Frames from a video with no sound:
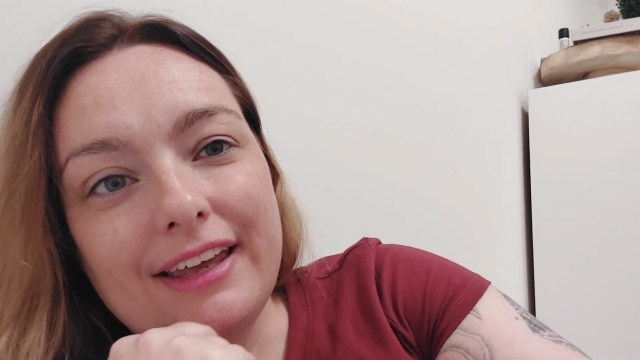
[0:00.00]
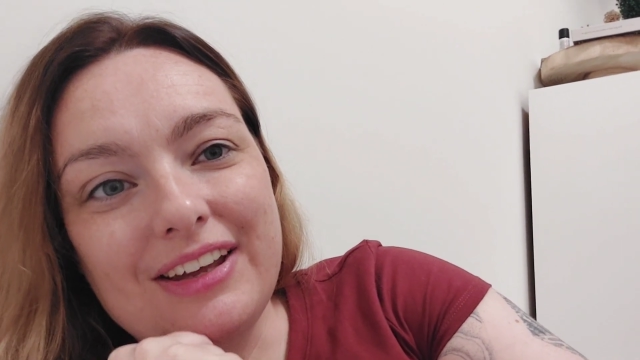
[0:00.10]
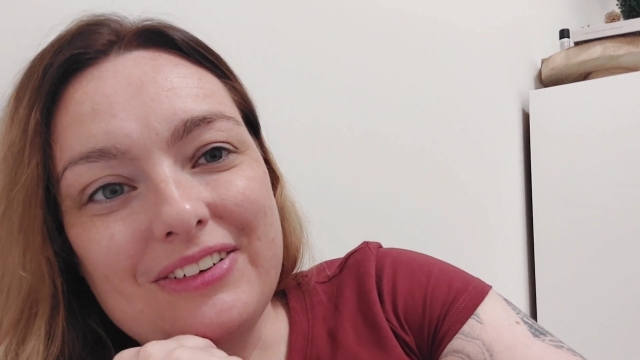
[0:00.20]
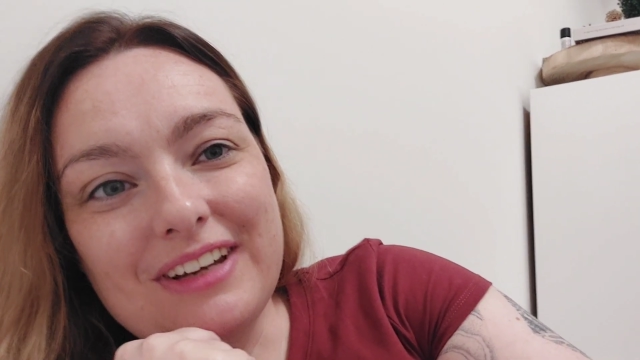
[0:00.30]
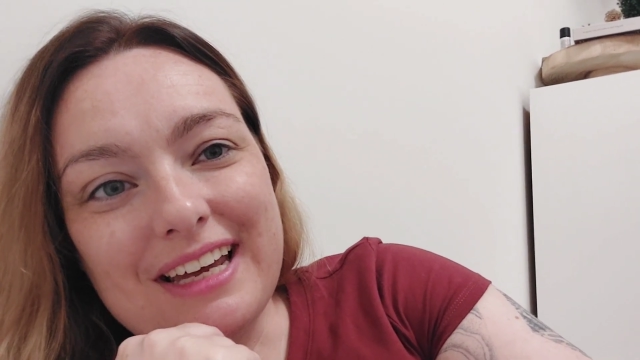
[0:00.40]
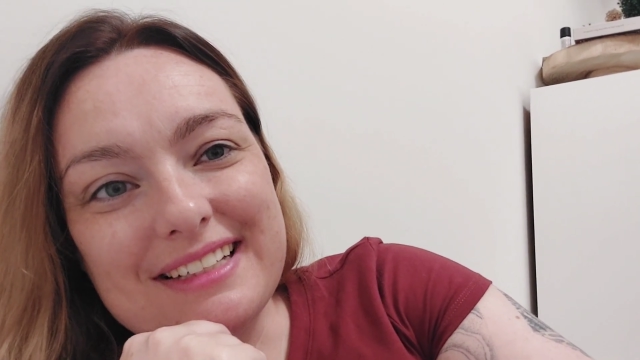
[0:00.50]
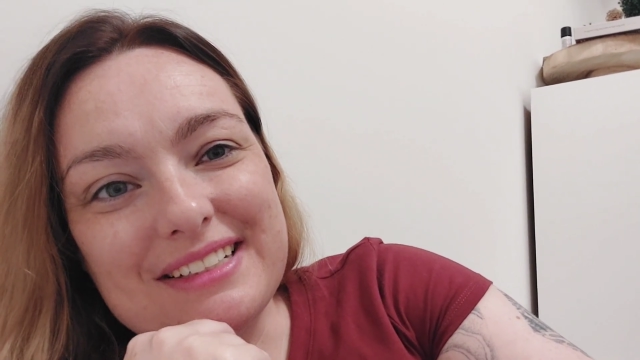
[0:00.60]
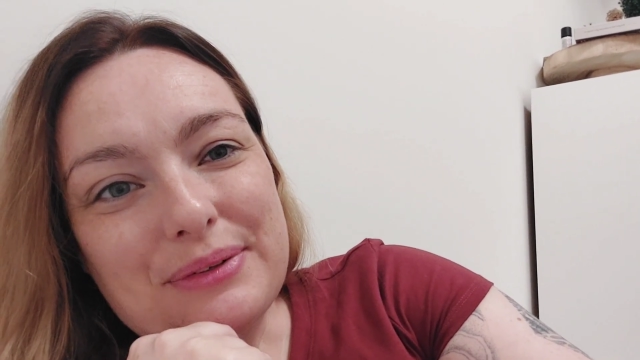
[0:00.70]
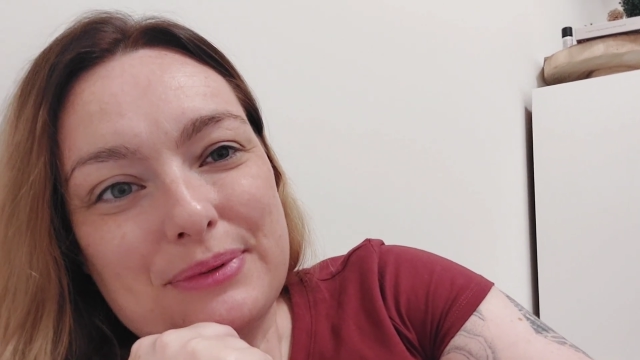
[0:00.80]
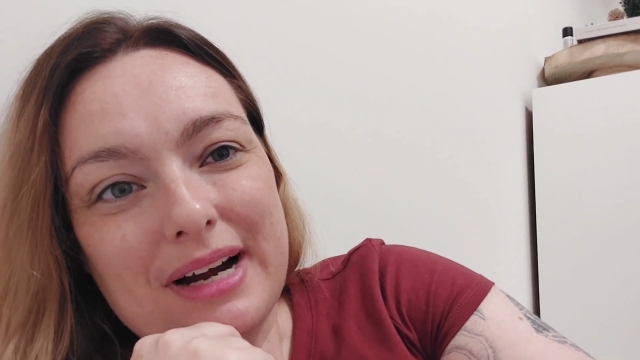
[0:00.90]
It
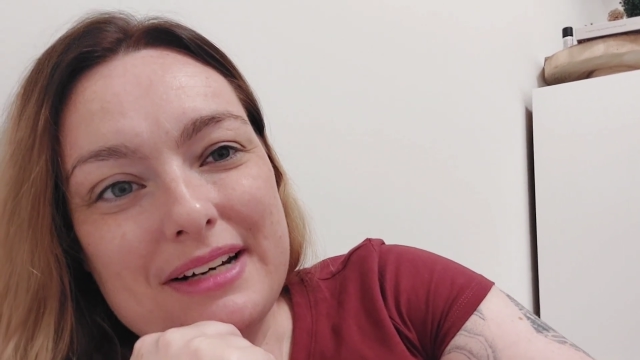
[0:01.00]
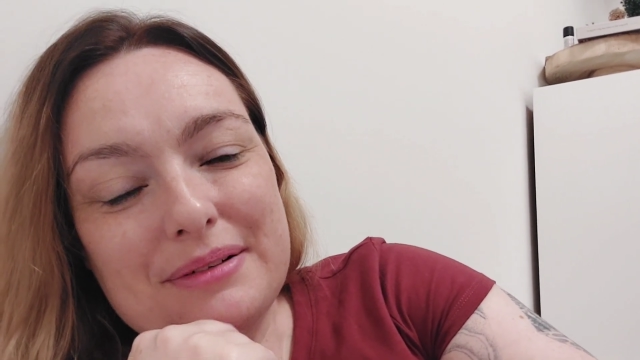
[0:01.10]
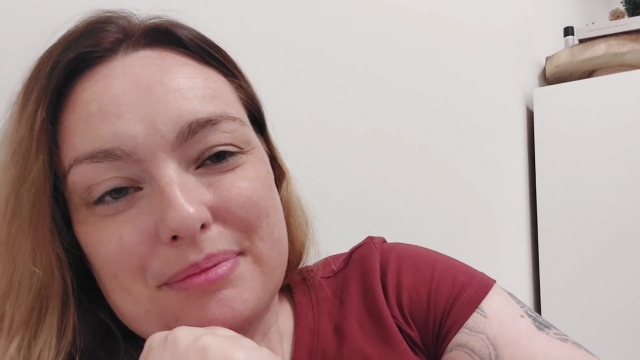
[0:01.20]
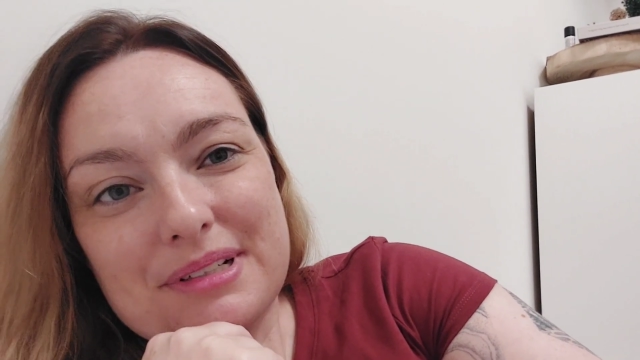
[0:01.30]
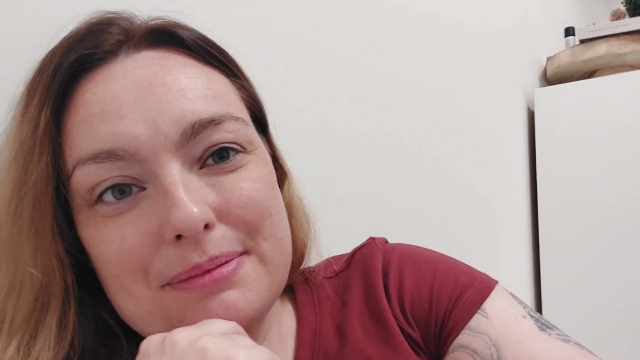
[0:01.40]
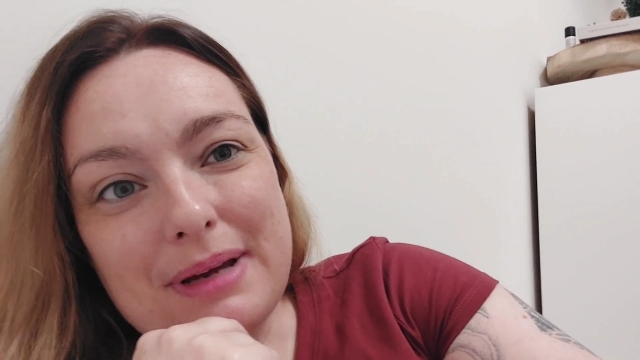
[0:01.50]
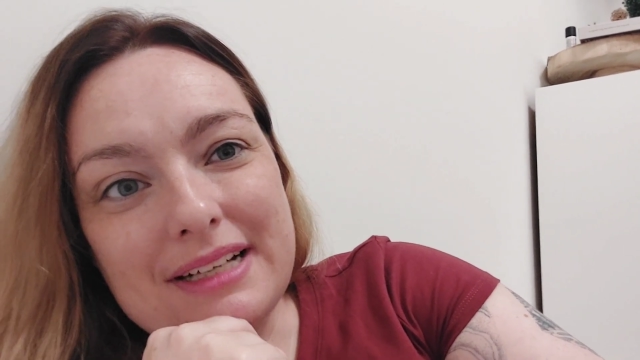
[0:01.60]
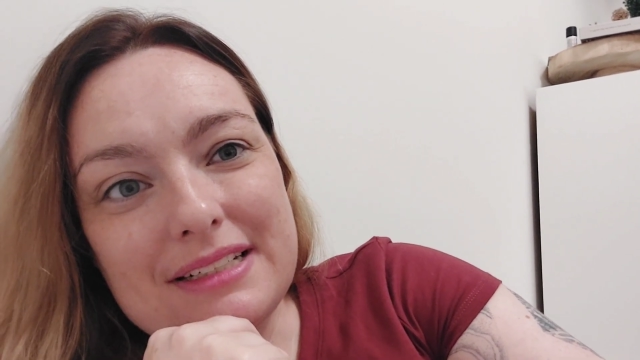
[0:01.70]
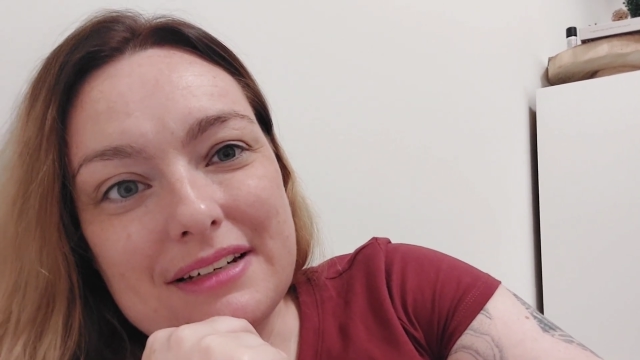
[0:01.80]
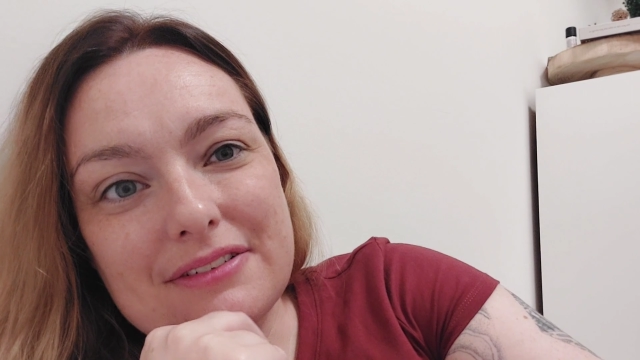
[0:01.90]
creates a wider
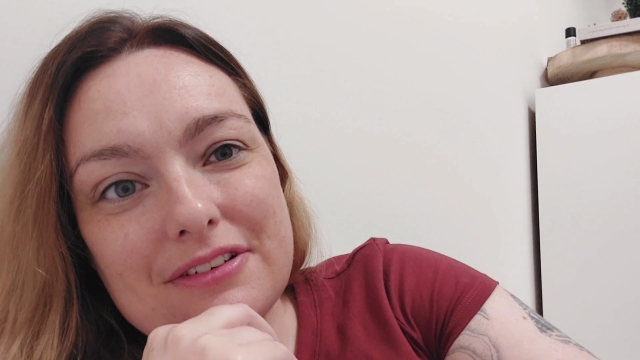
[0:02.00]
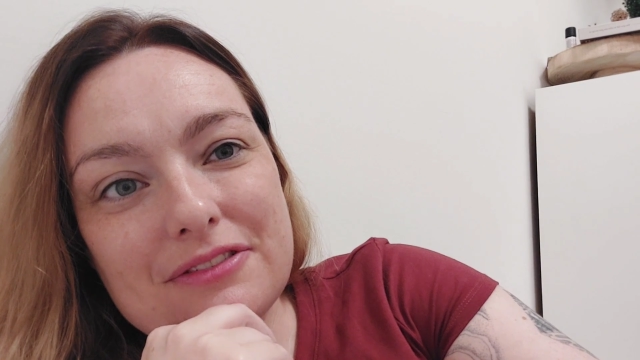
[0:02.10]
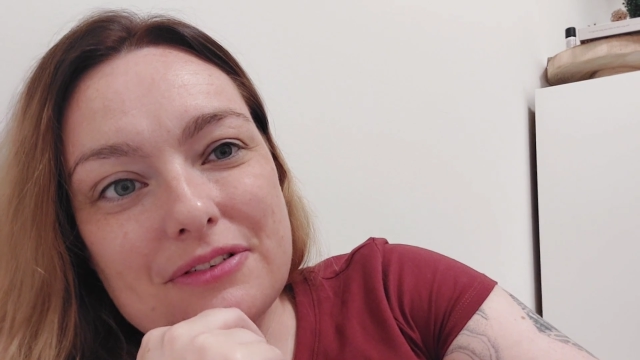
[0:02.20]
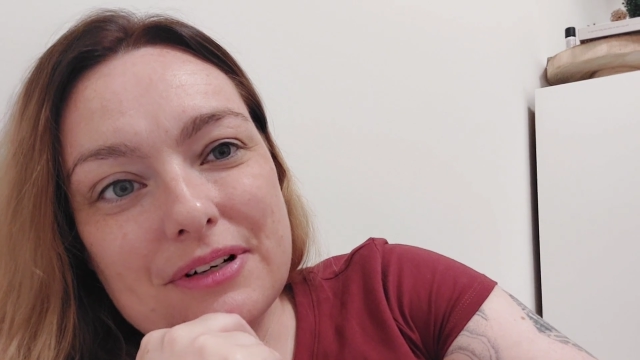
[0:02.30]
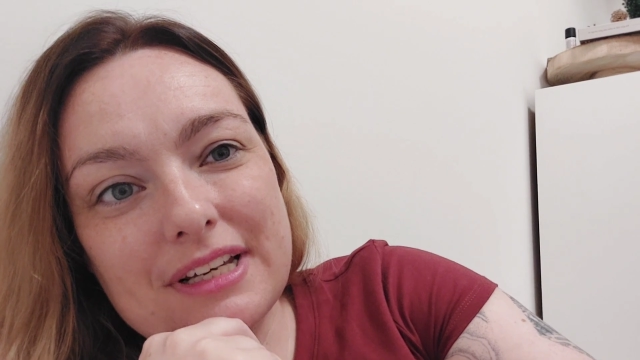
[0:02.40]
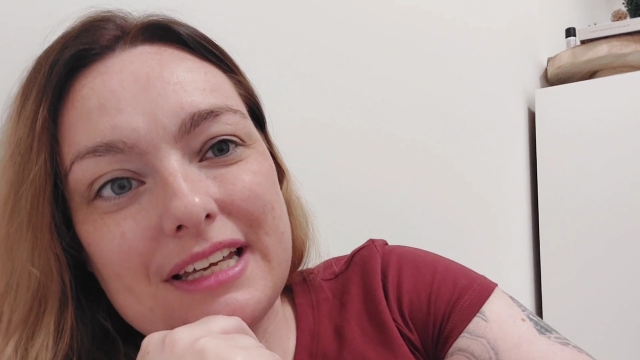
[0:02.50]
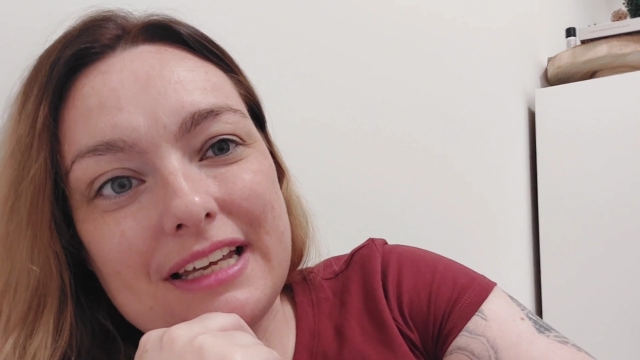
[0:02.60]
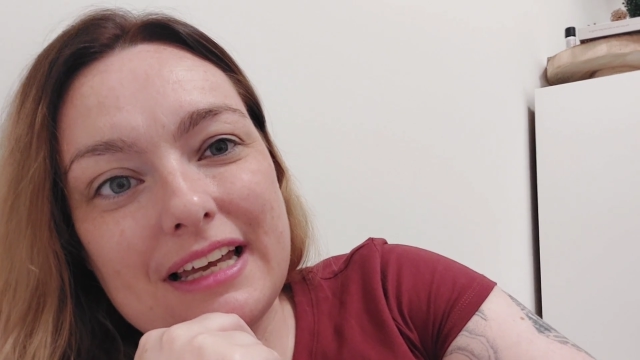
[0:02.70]
perspective for the